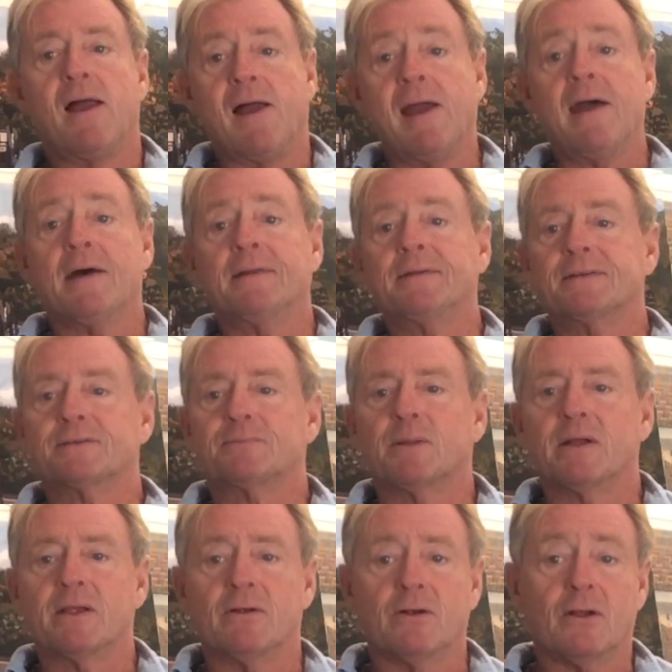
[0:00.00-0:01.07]
and
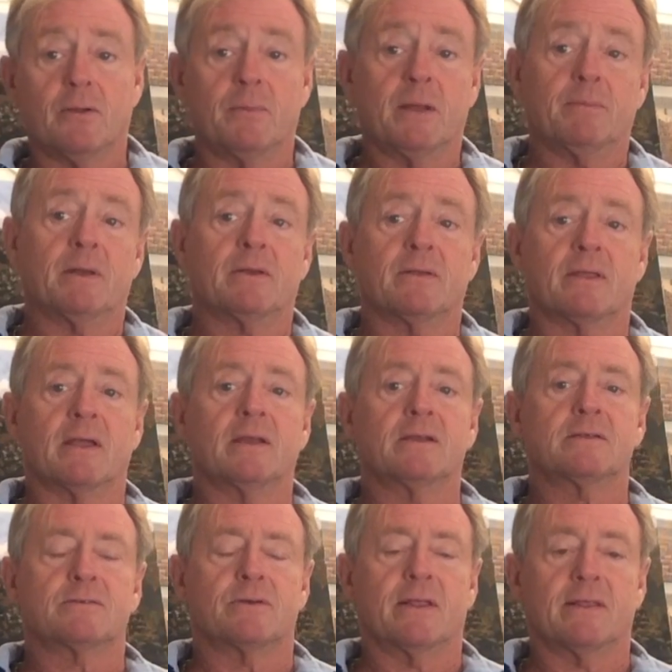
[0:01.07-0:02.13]
display your commitment to the
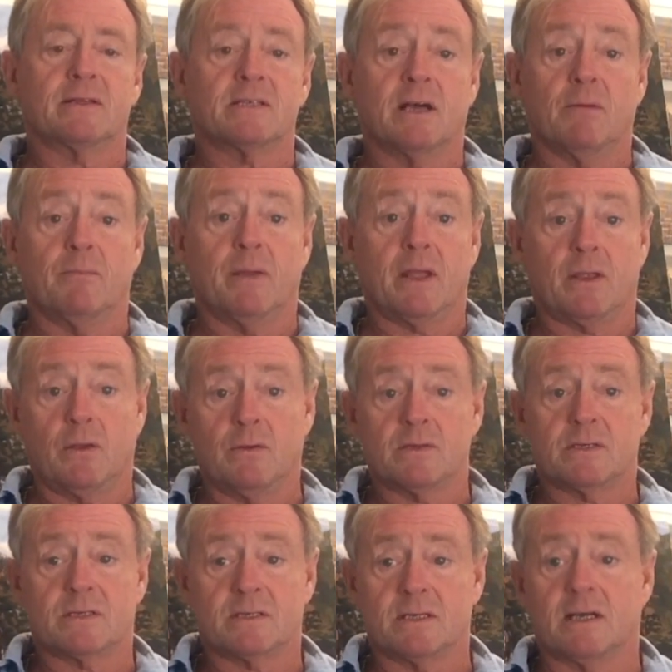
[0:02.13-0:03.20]
industry that's helped make you a
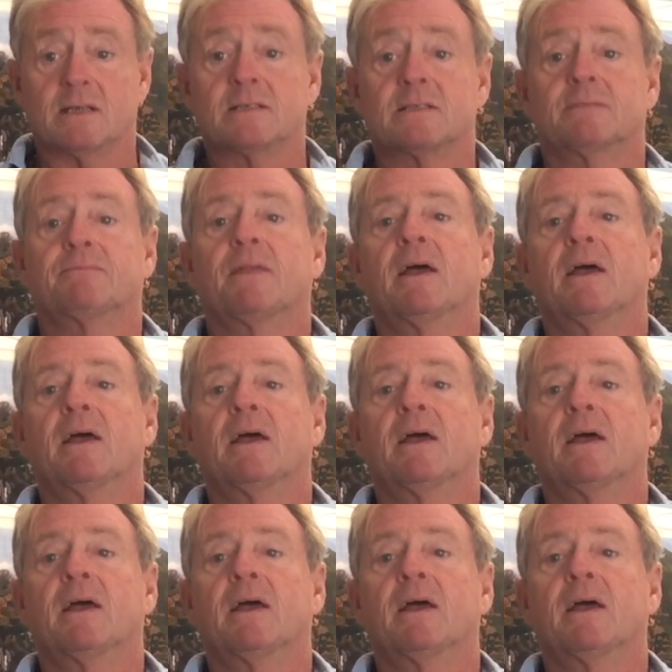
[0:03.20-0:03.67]
success.